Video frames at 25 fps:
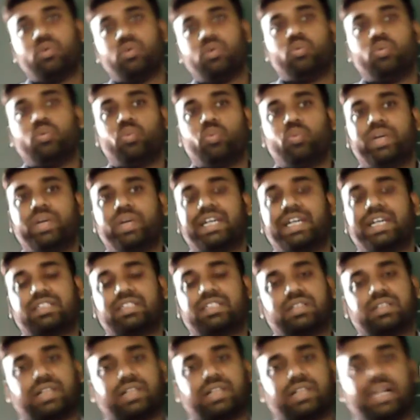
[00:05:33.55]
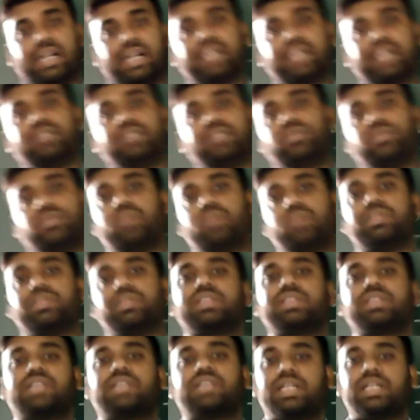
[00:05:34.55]
we get current from the
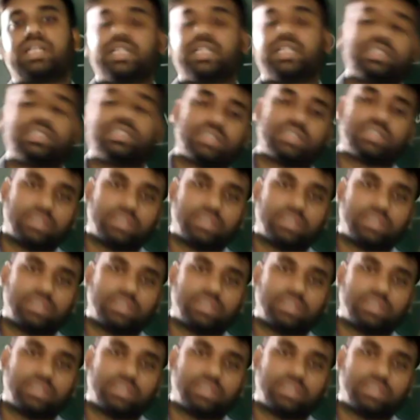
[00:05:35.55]
circuit,